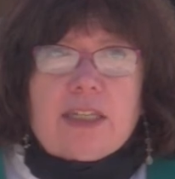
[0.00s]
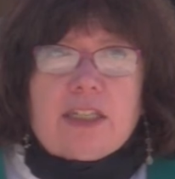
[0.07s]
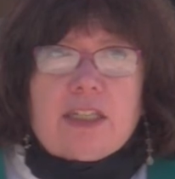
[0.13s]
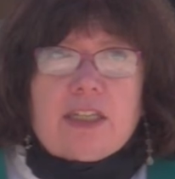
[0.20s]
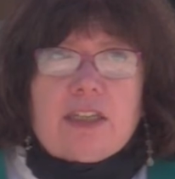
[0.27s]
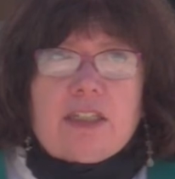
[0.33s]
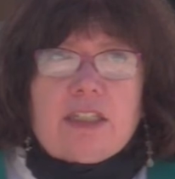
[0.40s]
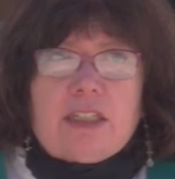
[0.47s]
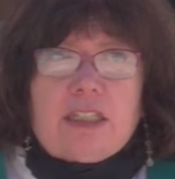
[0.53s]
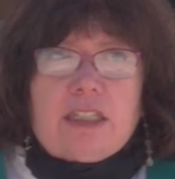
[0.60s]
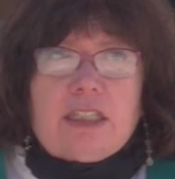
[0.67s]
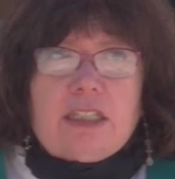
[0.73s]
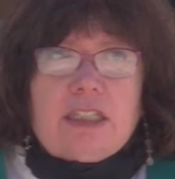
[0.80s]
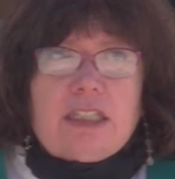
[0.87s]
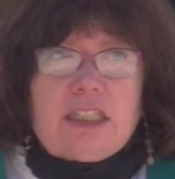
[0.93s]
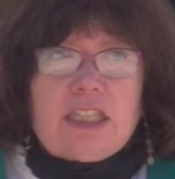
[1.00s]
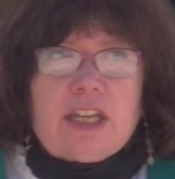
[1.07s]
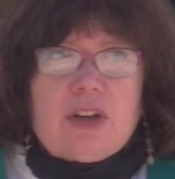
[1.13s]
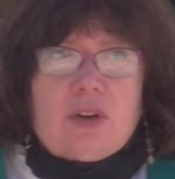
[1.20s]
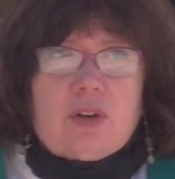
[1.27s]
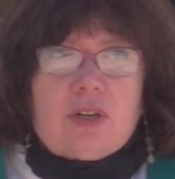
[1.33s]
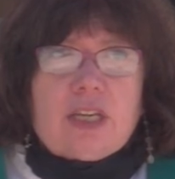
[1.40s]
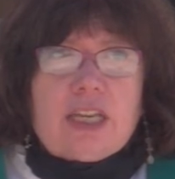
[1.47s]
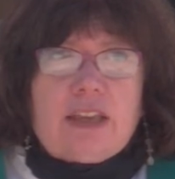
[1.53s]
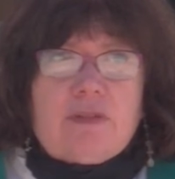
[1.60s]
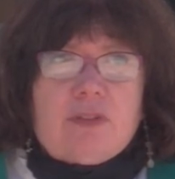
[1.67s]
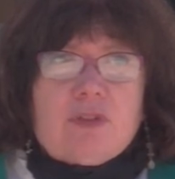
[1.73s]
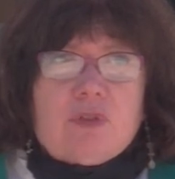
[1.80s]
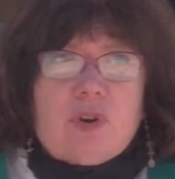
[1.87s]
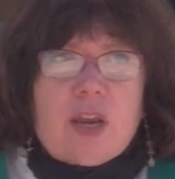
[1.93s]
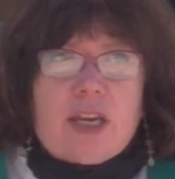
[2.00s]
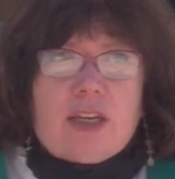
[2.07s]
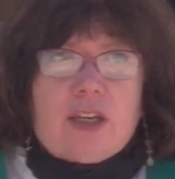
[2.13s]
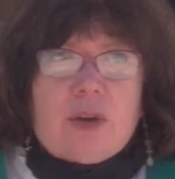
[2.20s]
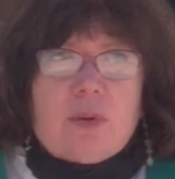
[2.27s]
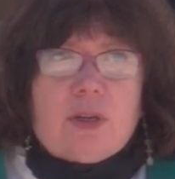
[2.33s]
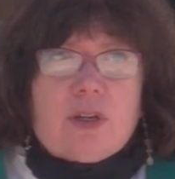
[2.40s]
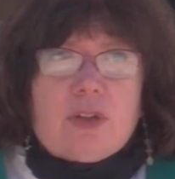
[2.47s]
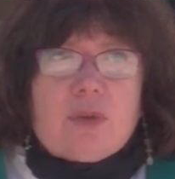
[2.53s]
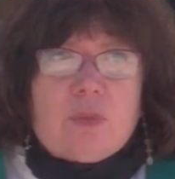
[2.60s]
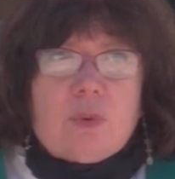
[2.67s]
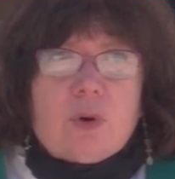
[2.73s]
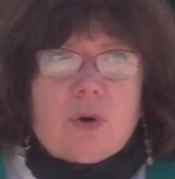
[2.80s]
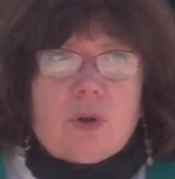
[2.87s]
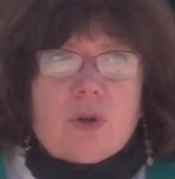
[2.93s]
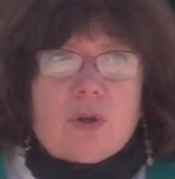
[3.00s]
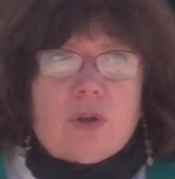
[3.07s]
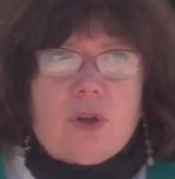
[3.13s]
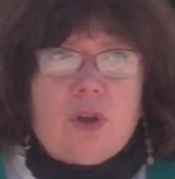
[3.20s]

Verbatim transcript: consider even trying to go into the world.